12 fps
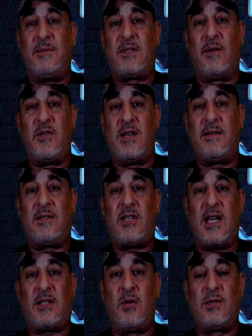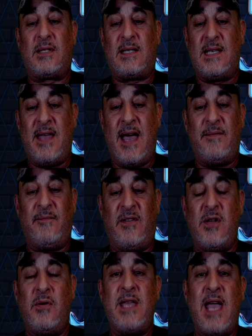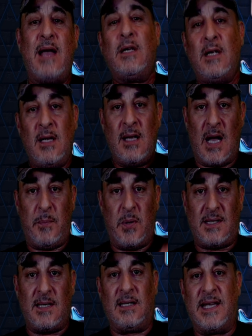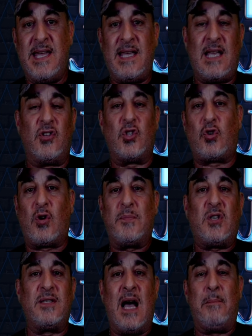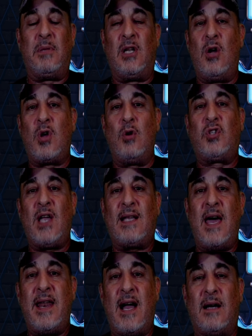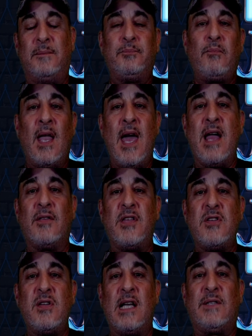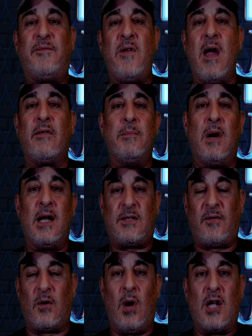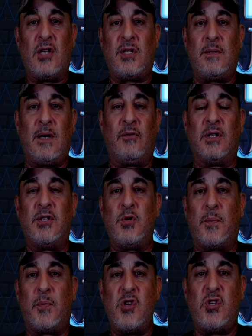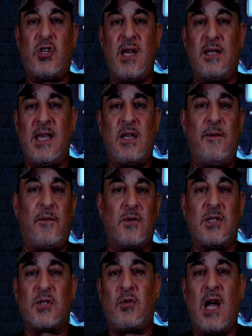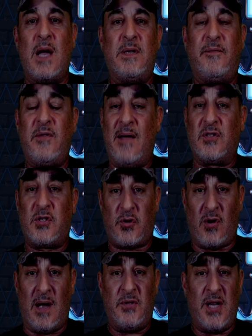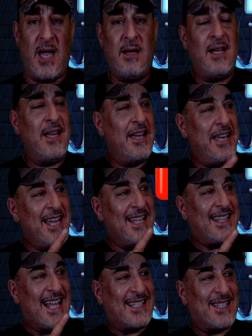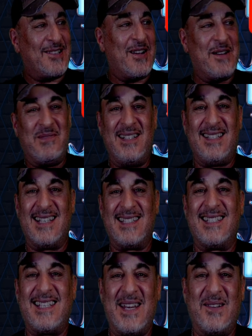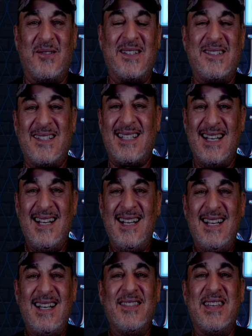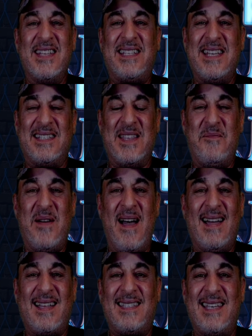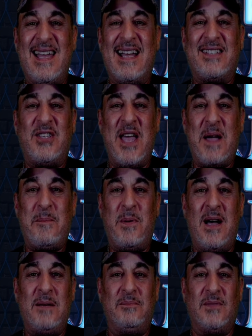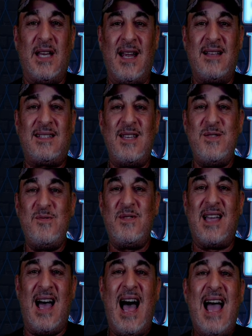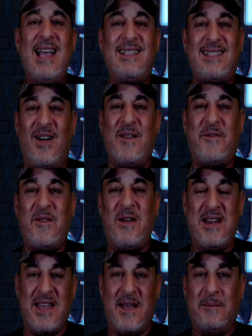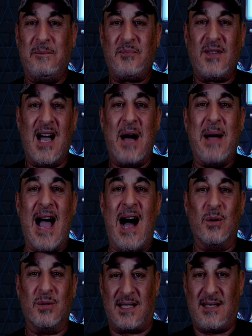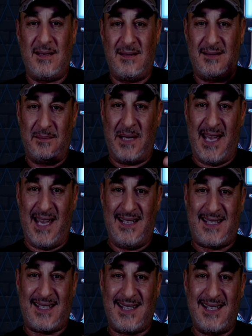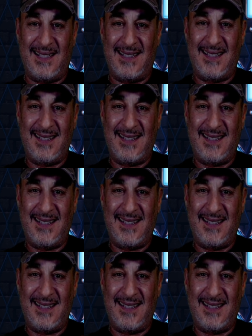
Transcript: So if you didn't check those, see that video yet, I'll put the link in the description down below. Go check that out. Anyhow, thank you guys very much for watching. I really do appreciate it. Thank you for subscribing. If you haven't subscribed yet, hit that subscribe button. Does the channel wonders? This is the Pack Attack Jackpot, and I'll see you guys on Friday. Peace!